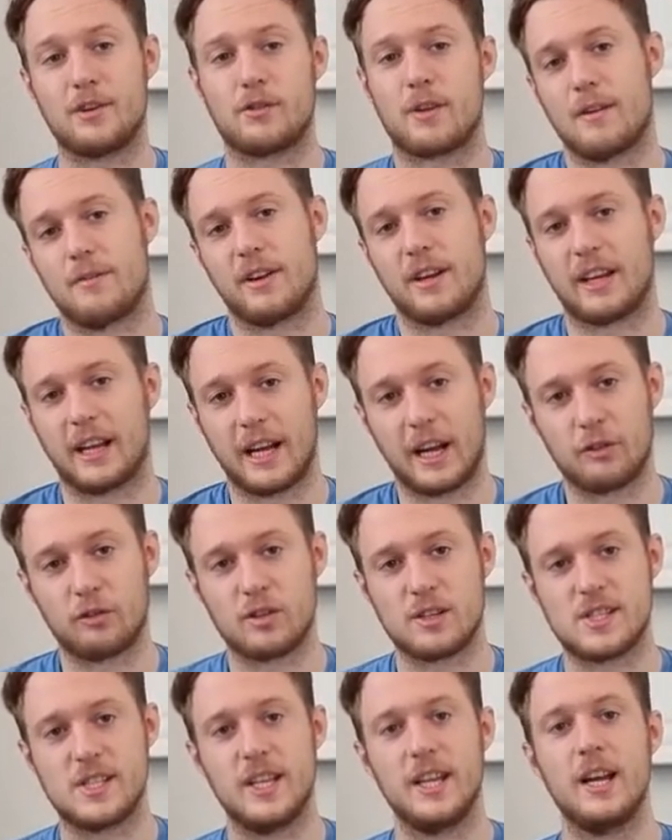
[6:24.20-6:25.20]
traffic
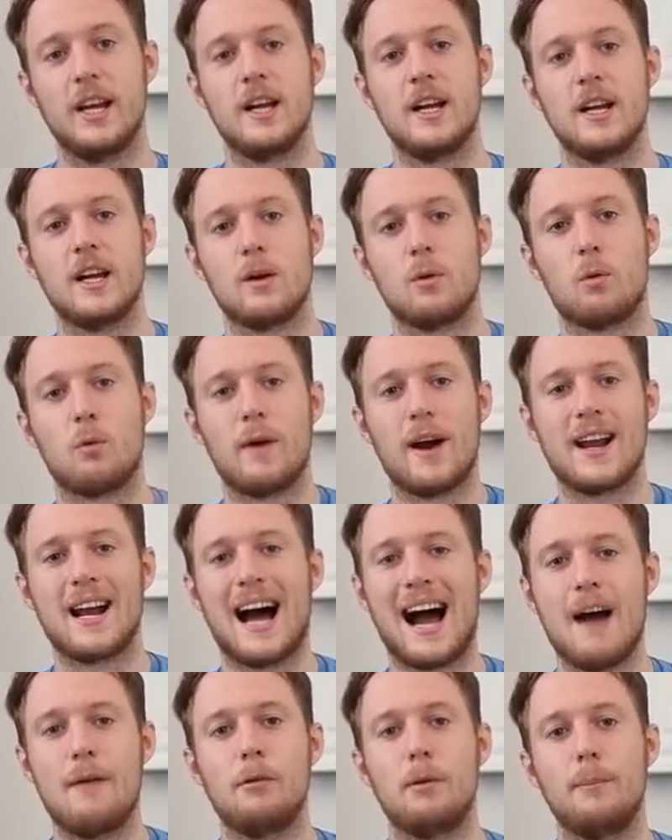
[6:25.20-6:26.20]
agency where
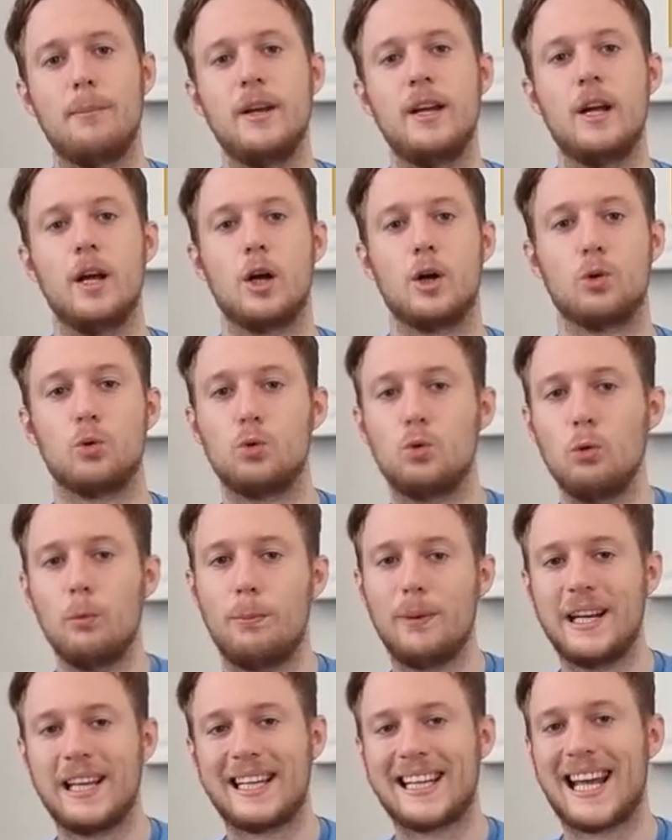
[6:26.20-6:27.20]
I will be
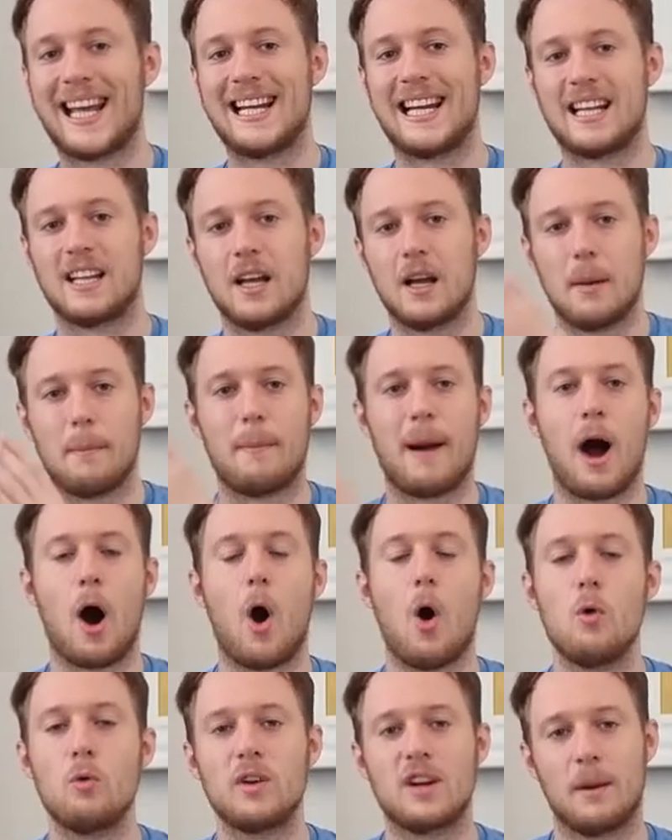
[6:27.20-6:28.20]
duplicated my
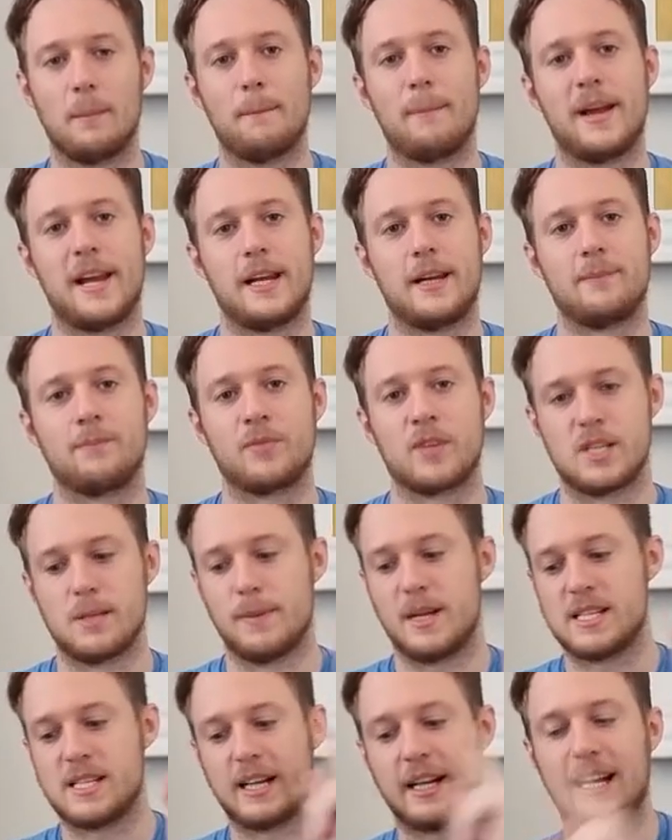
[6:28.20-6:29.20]
own campaign. So
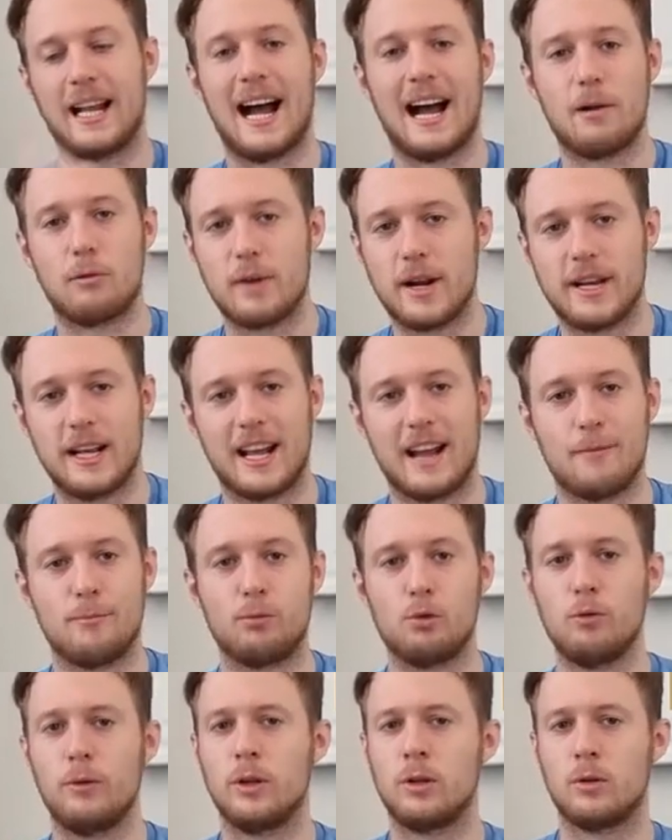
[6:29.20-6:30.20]
basically, I already have
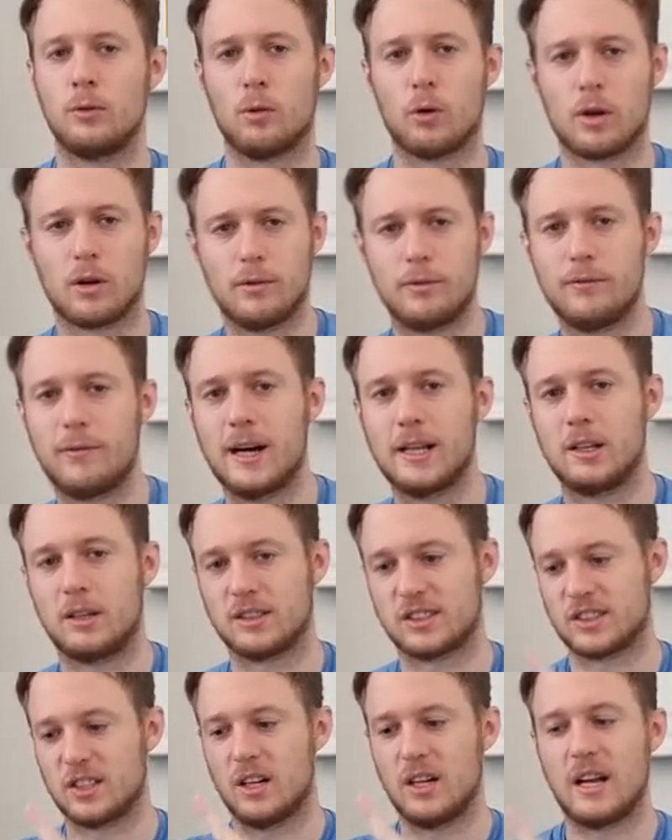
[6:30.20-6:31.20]
proven to work
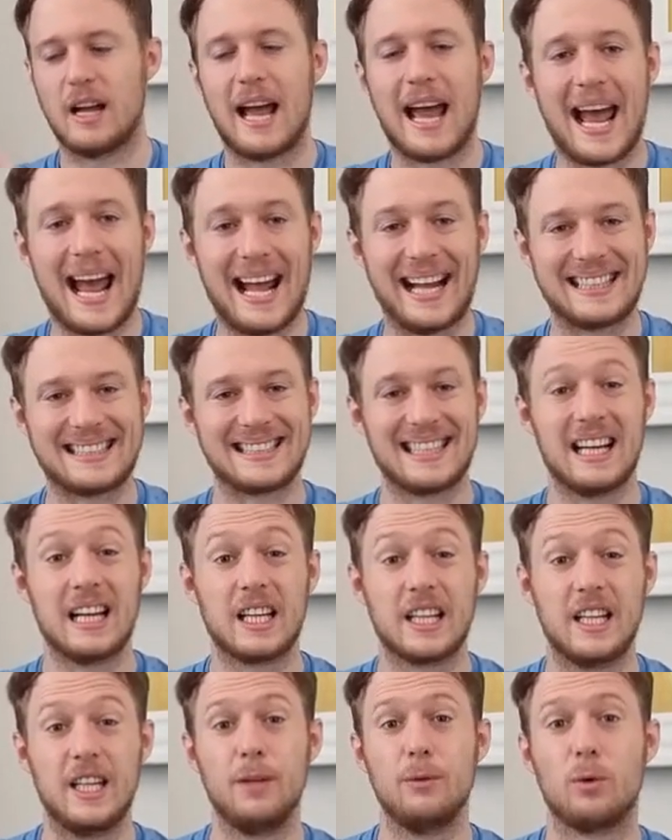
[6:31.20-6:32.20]
funnels ads,
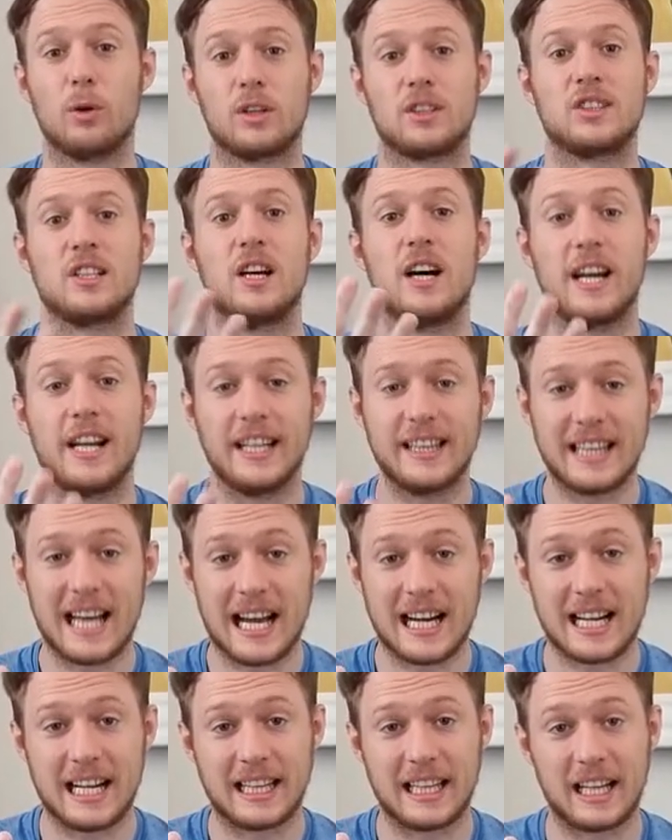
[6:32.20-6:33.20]
keywords,
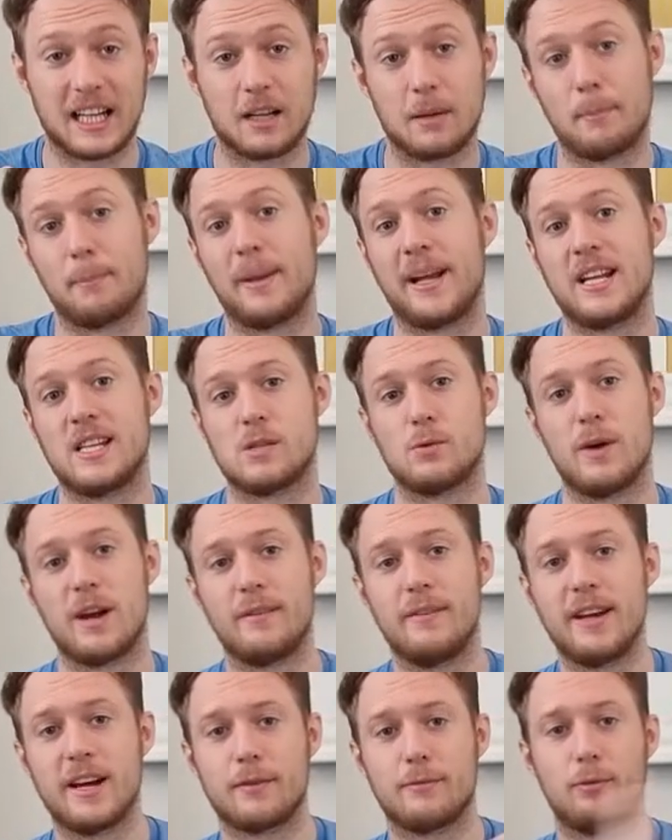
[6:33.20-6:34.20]
retargeting campaigns where
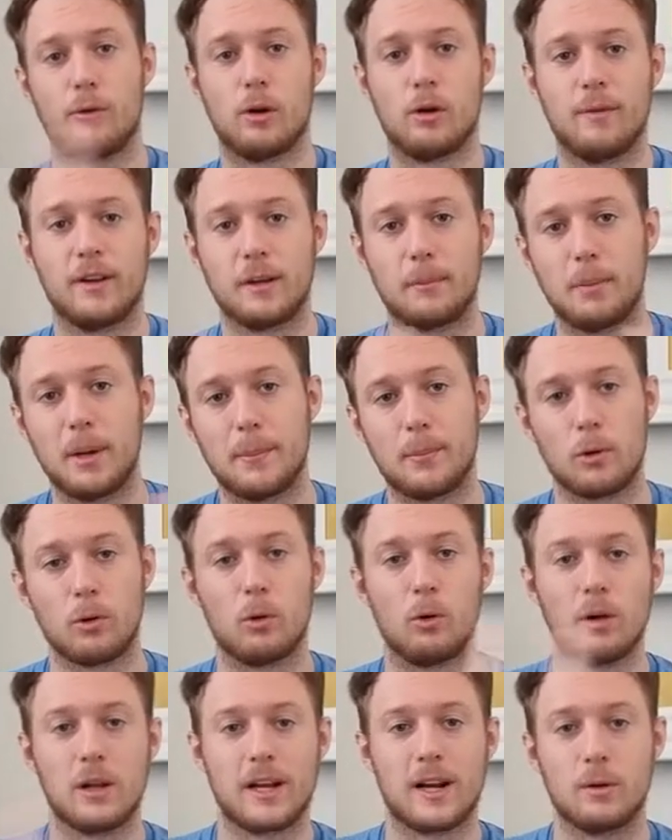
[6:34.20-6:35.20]
we are following people
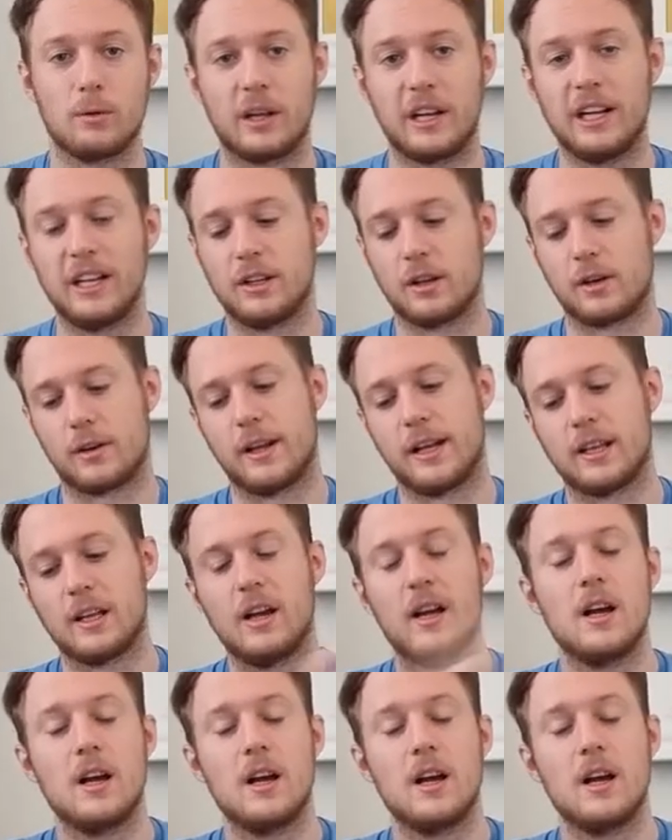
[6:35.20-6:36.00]
all around the internet.